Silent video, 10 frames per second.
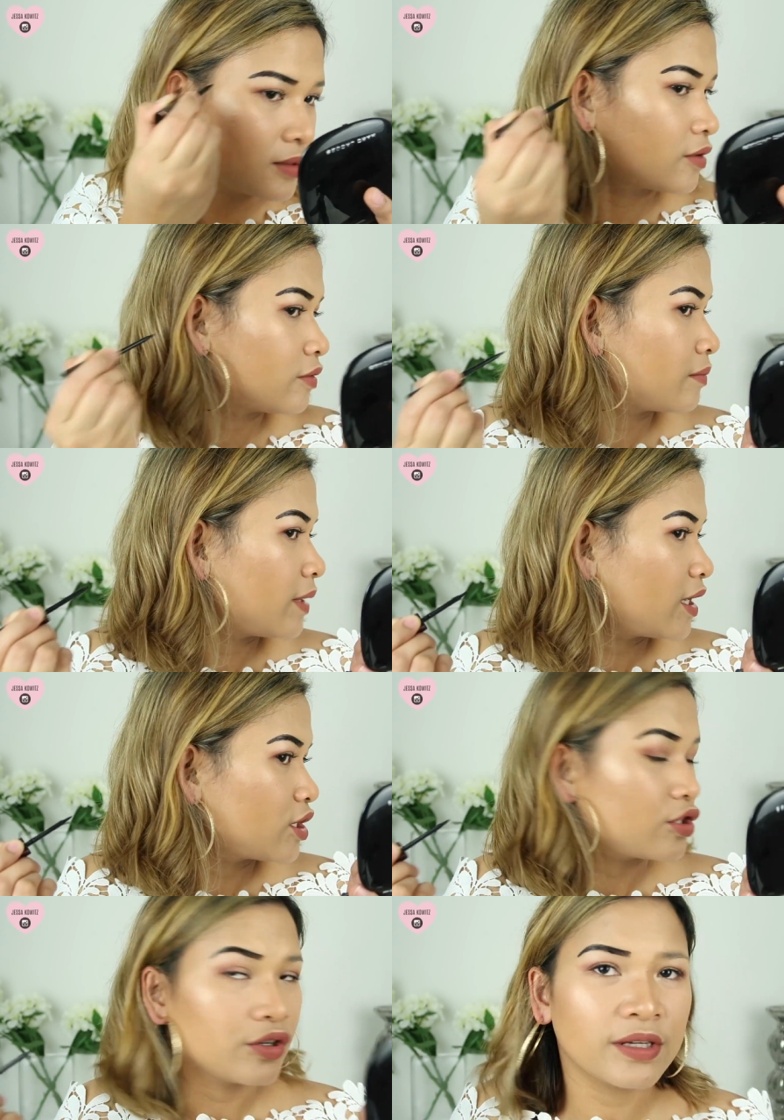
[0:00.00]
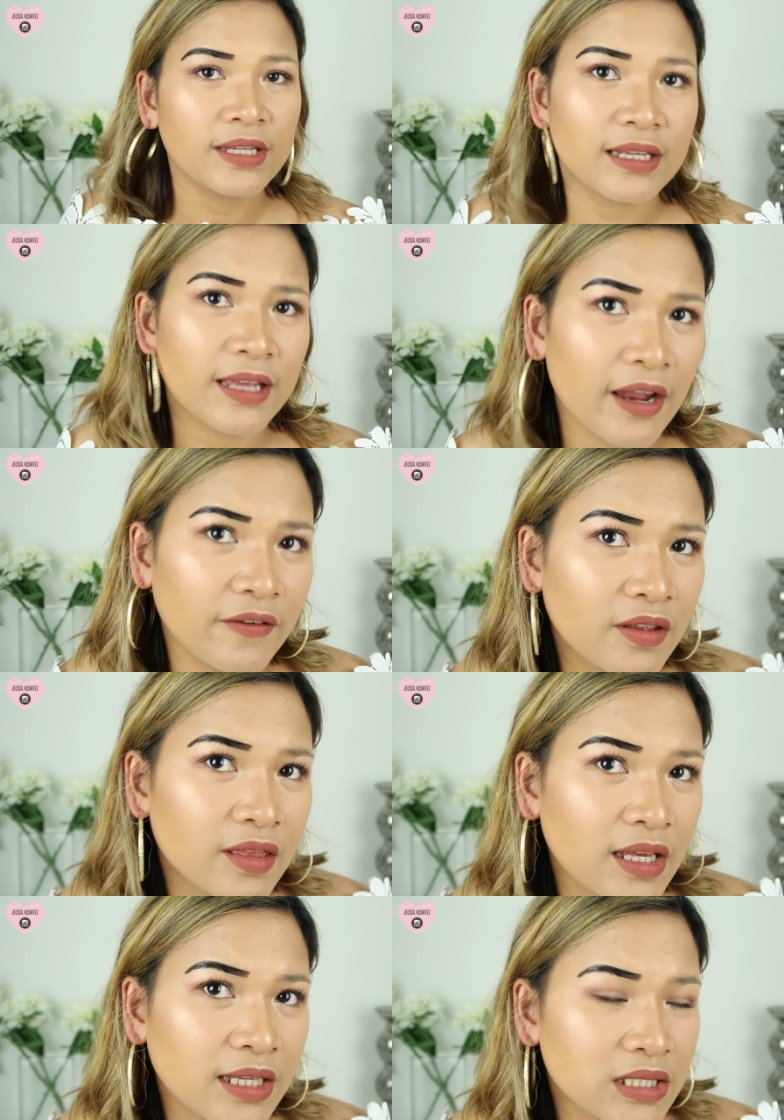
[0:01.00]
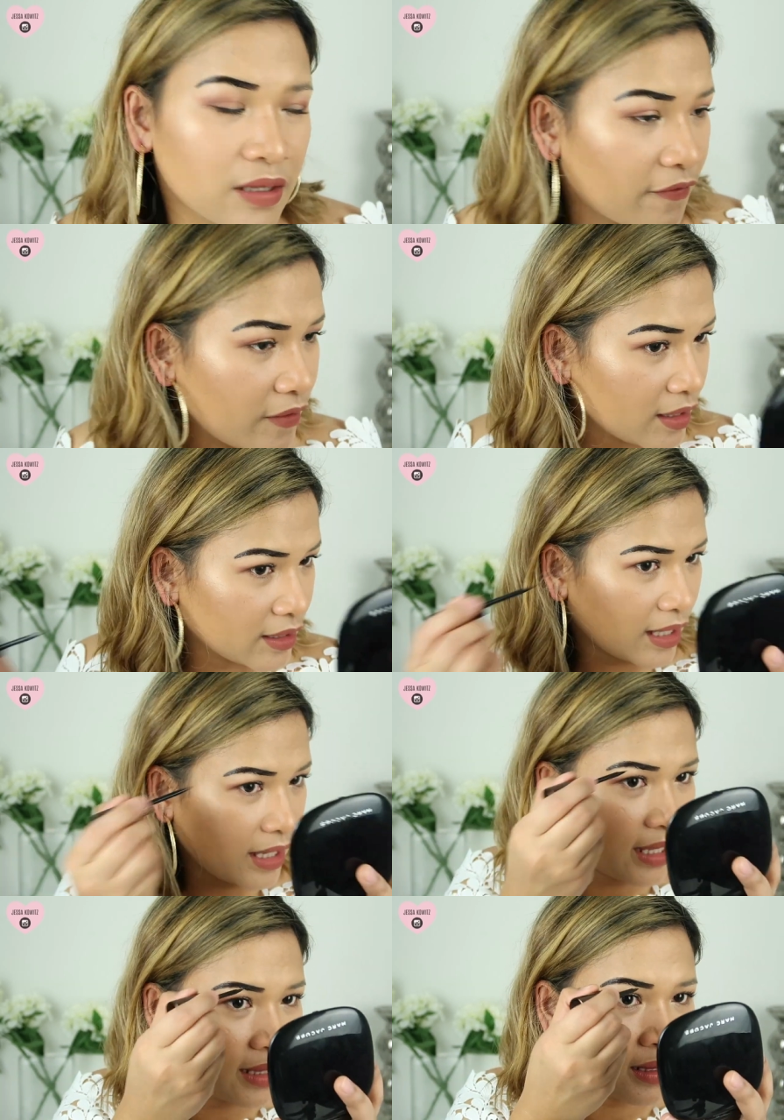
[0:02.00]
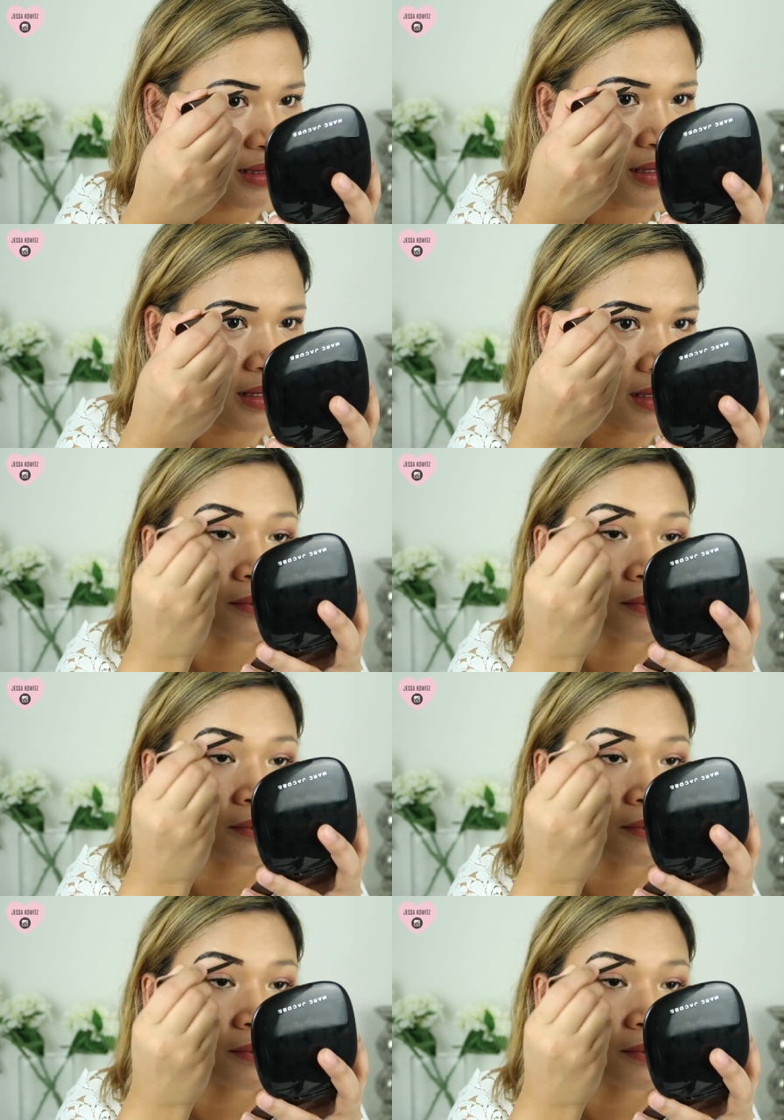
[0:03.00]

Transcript: So make sure that everything's filled in.